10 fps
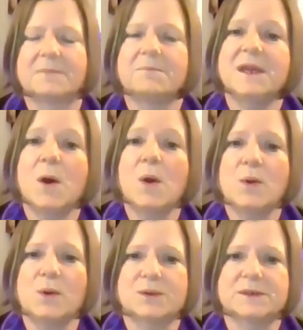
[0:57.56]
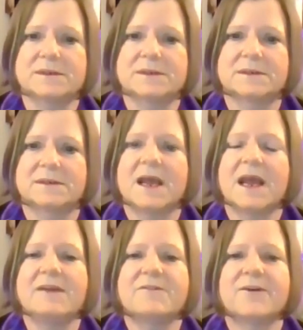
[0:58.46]
Behold,
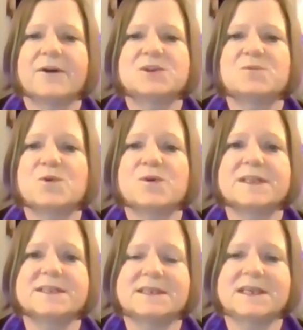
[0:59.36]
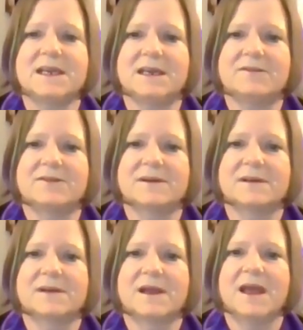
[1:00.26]
a virgin will conceive
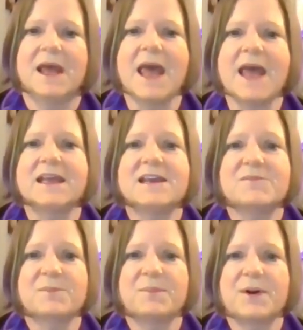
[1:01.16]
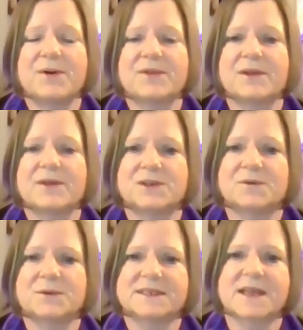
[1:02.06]
and give birth
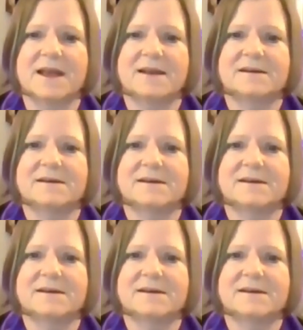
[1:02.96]
to a son,